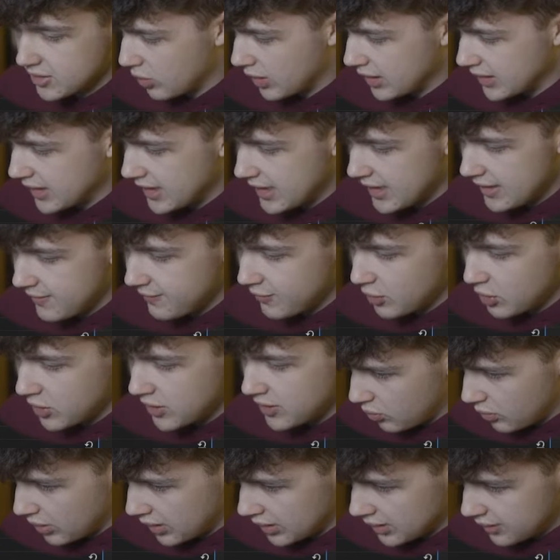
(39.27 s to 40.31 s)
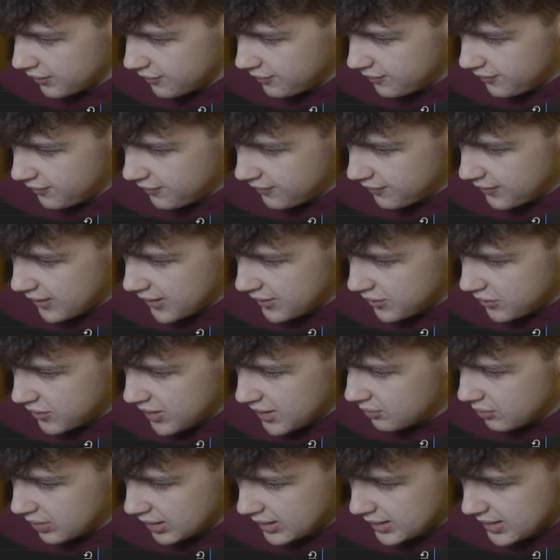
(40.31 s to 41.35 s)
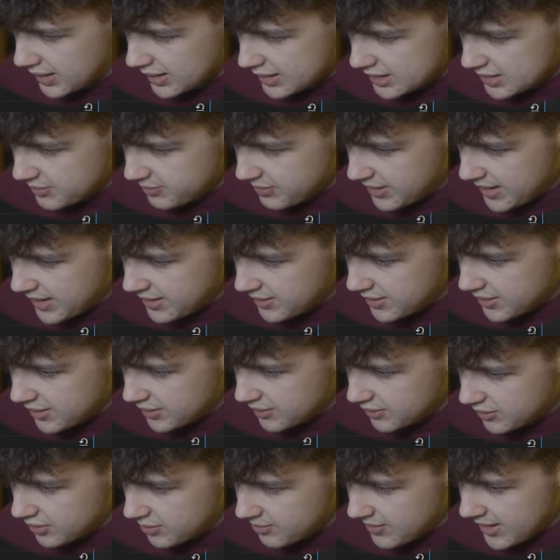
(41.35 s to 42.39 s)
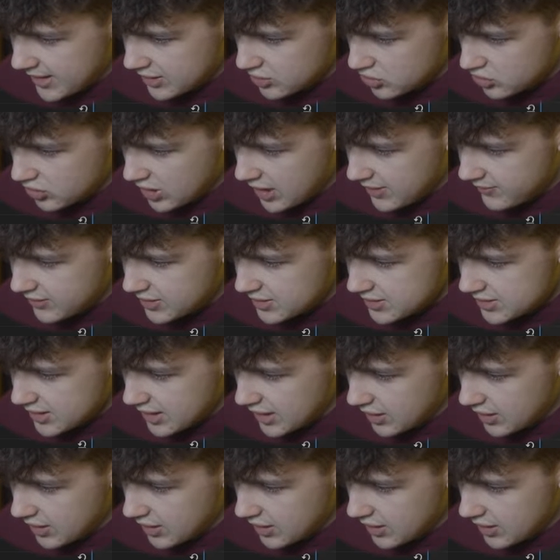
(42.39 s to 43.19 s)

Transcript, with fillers: We're gonna invert it, we're gonna feather it, we're gonna expand it to match Travis,